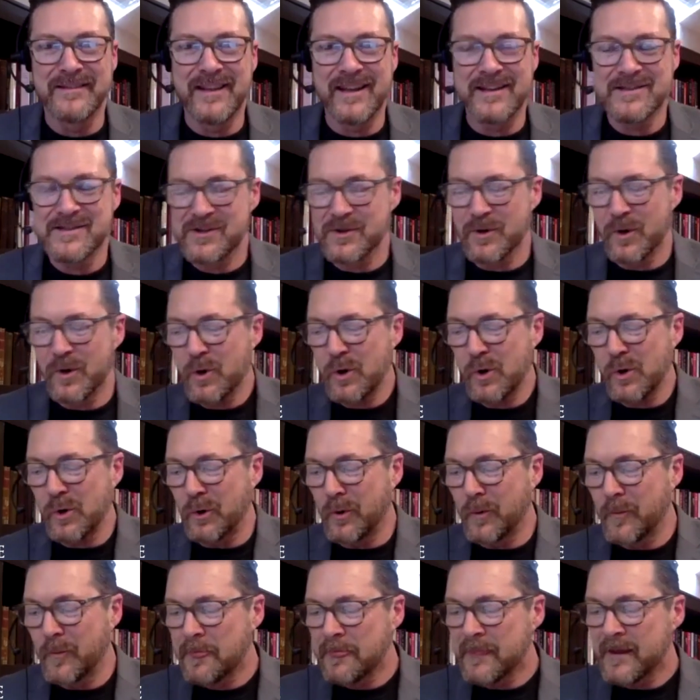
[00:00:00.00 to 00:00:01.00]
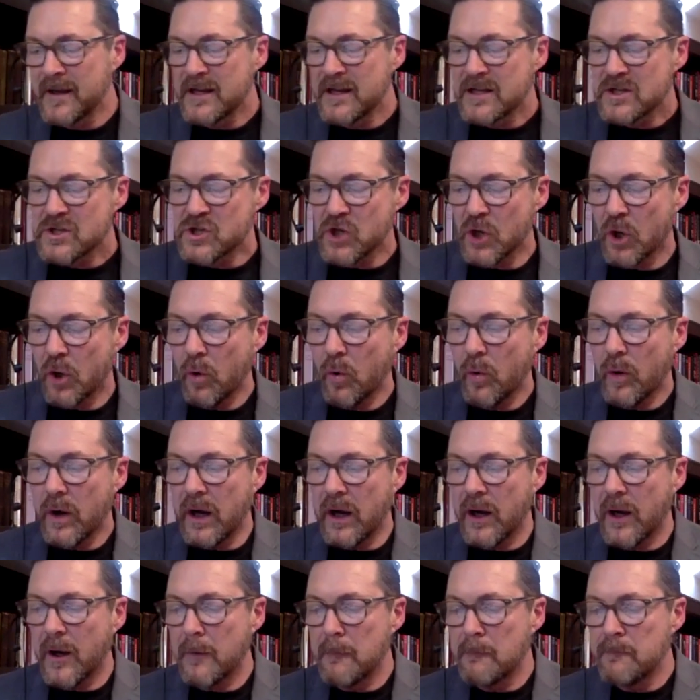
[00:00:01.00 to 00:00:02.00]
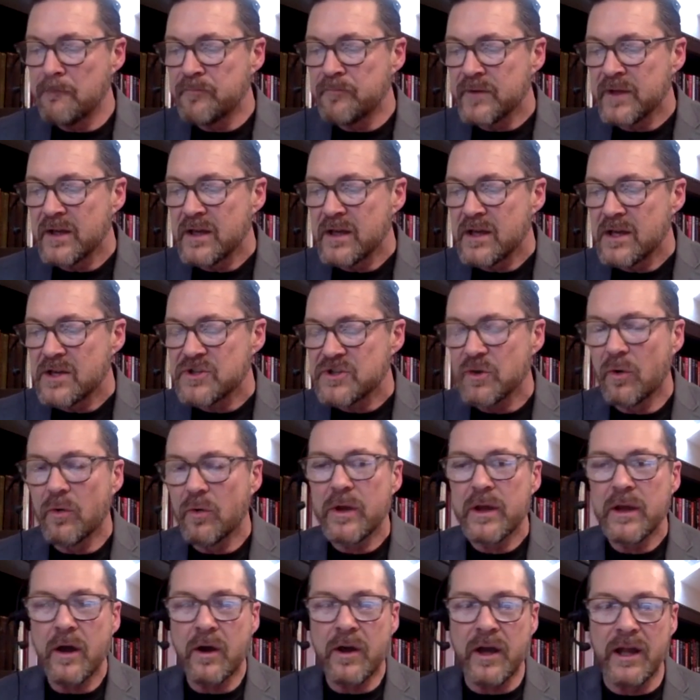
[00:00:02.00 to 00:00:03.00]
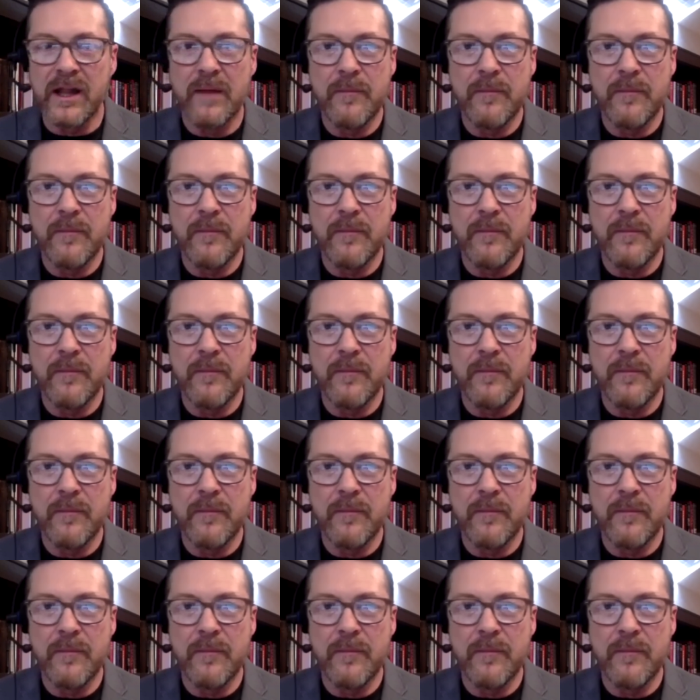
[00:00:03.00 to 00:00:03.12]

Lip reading: That's so cool. So, okay,